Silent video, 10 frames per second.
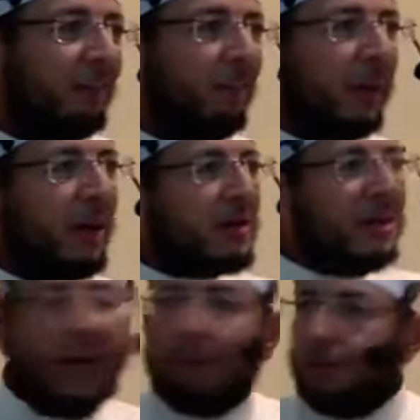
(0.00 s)
Because
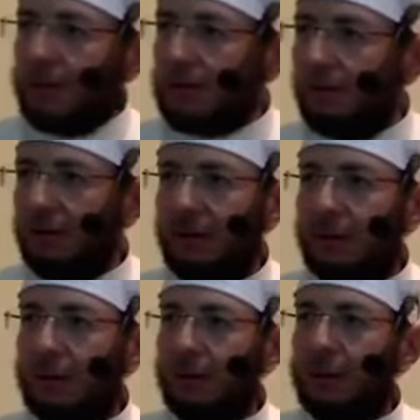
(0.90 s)
that person
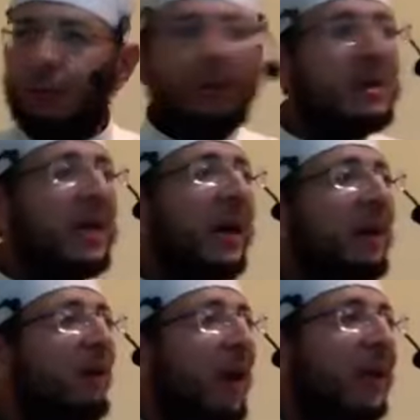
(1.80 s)
will recite
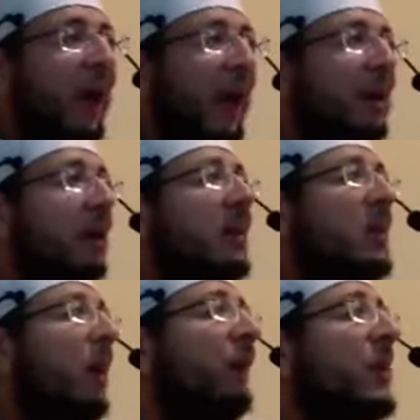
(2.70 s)
the Fatiha the
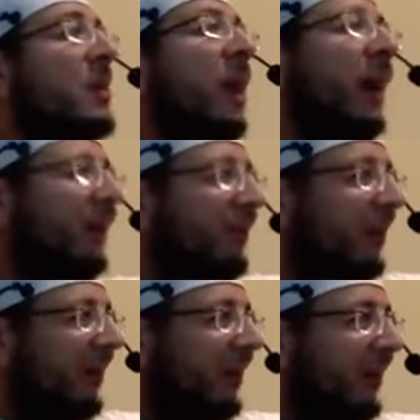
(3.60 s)
rest of his life.
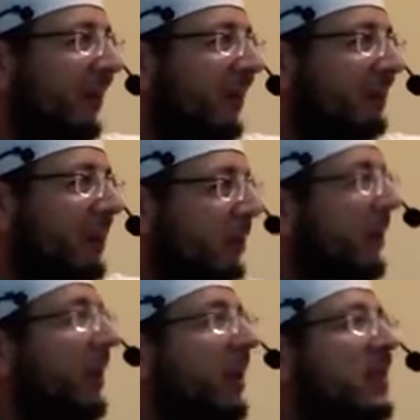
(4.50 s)
So
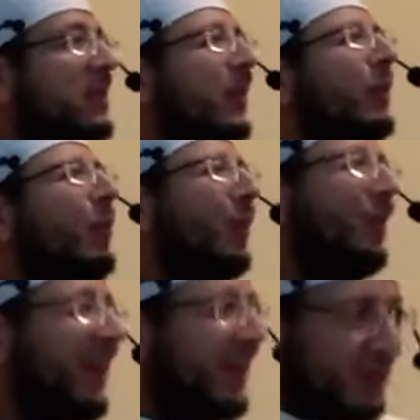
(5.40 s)
he needs the reward.
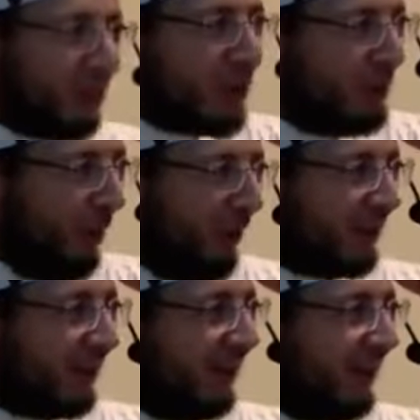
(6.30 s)
He's so smart.
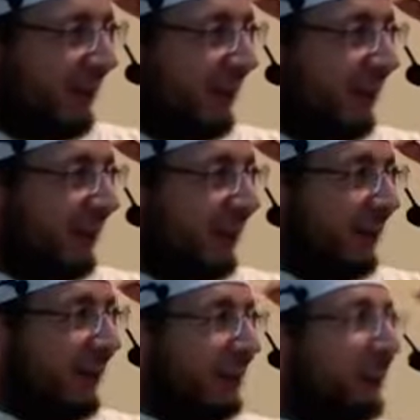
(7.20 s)

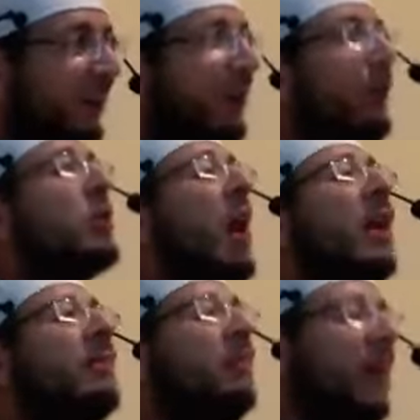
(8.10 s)
If you
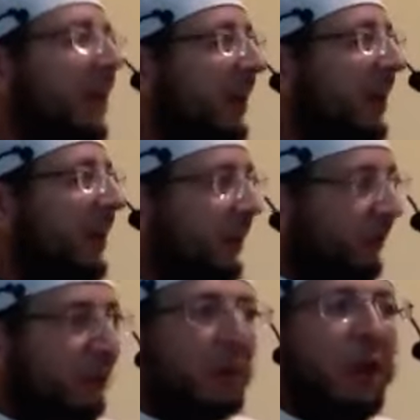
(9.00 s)
taught me,
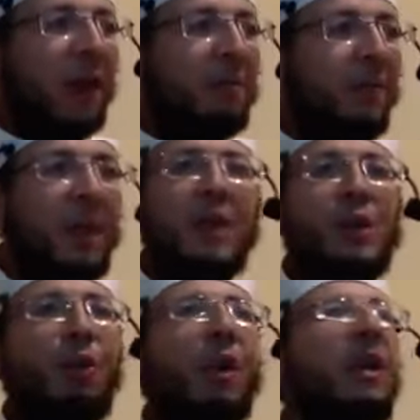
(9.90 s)
if you taught me
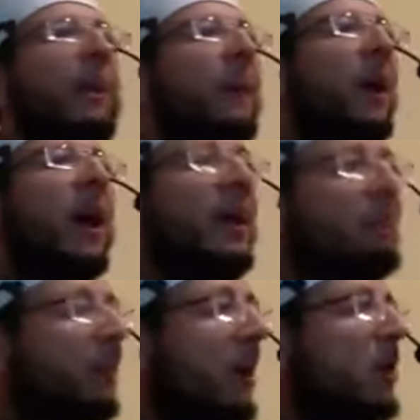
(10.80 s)
Surah
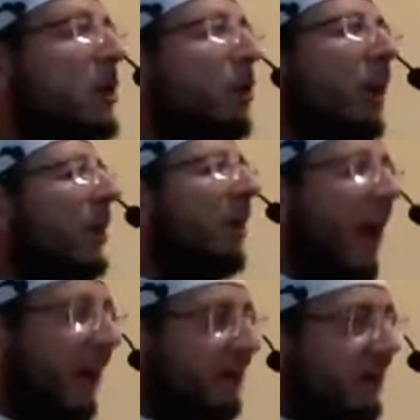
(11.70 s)
Ibrahim, Surah
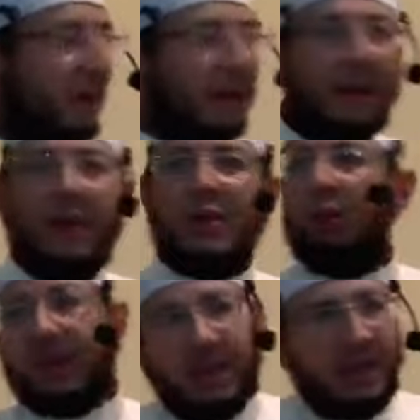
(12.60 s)
Al-Ra'd,
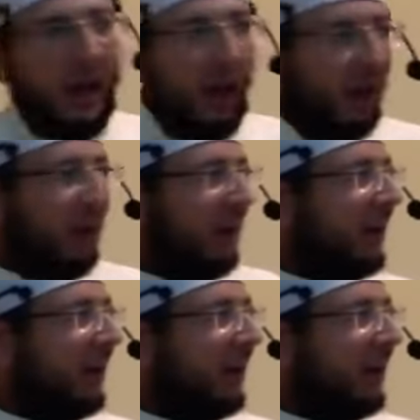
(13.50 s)
Surah Al-Nahl,